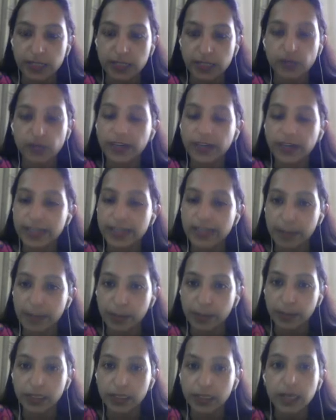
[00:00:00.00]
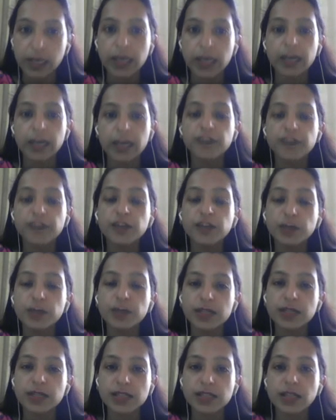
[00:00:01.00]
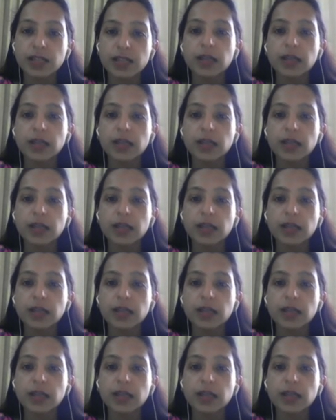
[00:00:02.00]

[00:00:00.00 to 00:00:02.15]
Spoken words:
For example, if a person